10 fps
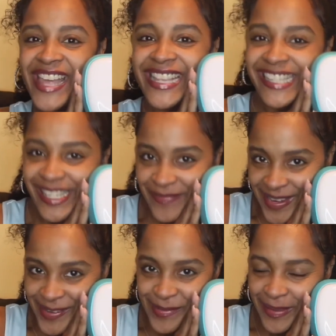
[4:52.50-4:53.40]
this is my
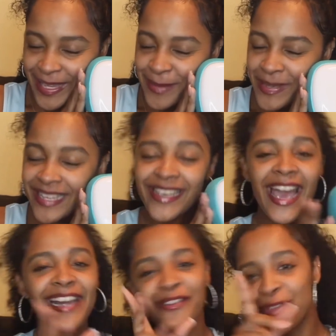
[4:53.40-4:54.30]
new baby
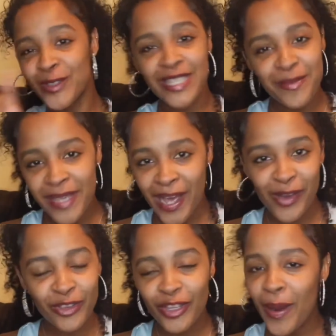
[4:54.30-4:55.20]
and if you see me
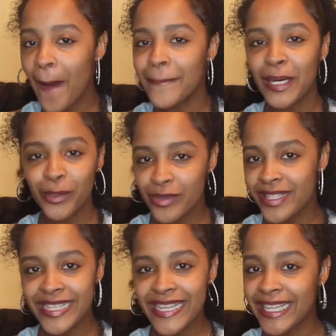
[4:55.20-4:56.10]
out there
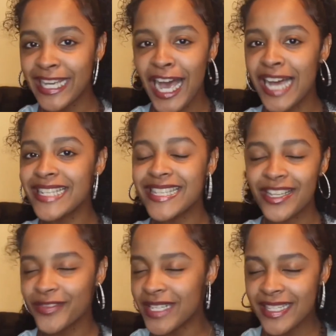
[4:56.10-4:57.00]
posting
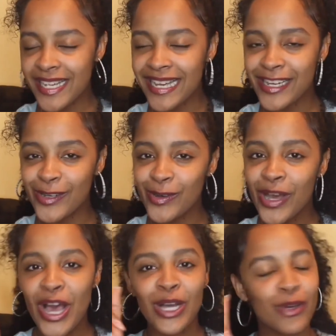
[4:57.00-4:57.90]
stuff to sell
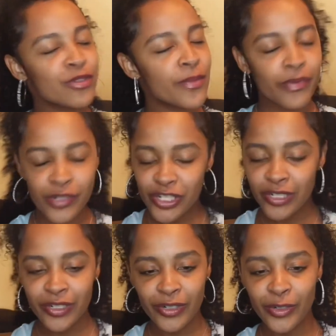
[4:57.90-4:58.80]
go support your
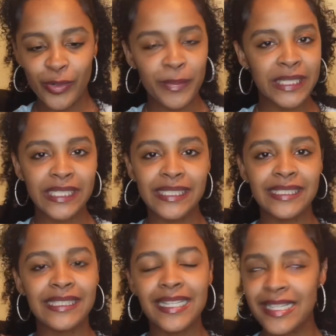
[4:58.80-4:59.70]
girl
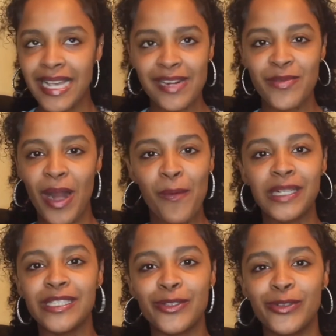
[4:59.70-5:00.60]
because that's exactly what i
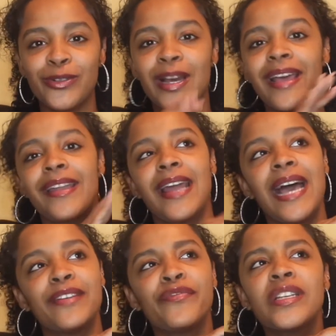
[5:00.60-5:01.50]
want to do and
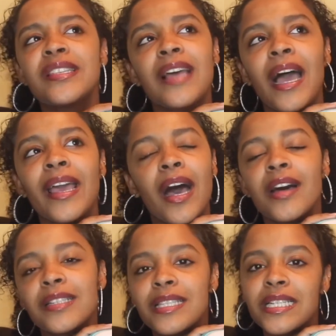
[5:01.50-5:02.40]
i recently i
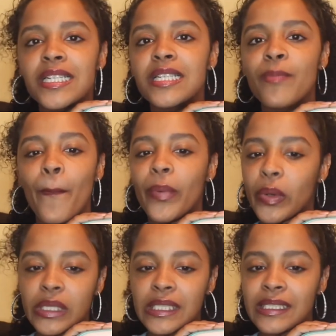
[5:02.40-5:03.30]
honestly just
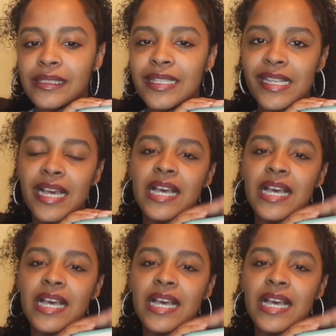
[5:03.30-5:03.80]
bought this